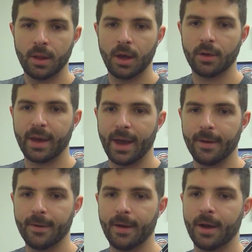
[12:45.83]

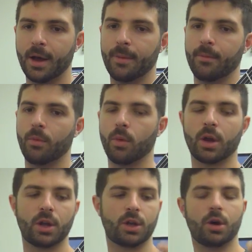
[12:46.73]
Okay, we're
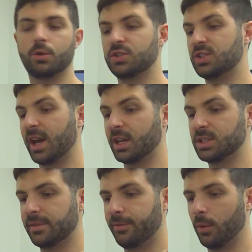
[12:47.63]
going to go 2nd
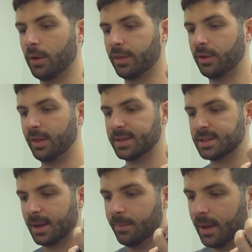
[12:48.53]
to 4th and do that
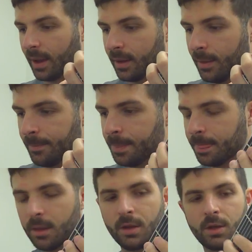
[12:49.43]
same thing.
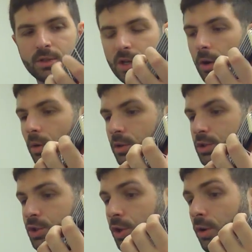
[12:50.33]
So
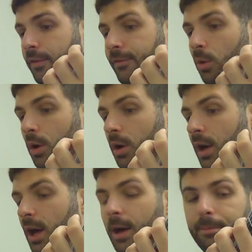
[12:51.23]
2 to
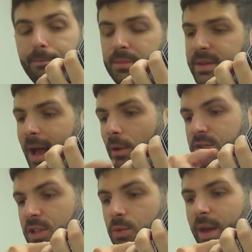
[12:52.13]
4. Now
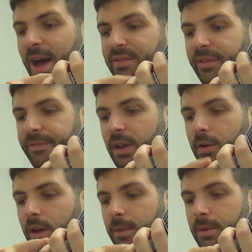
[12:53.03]
since we have a
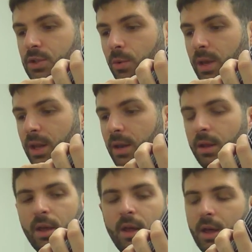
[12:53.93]
finger in
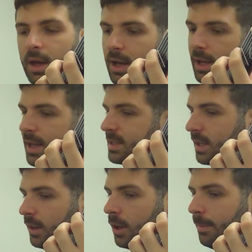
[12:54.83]
between, it's a
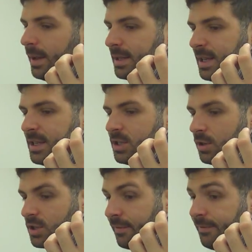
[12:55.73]
little bit easier
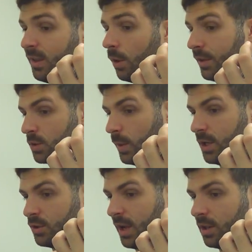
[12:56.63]
to feel this weight
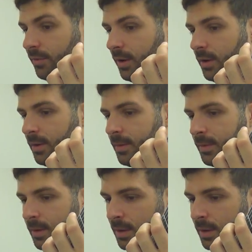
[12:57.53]
transfer.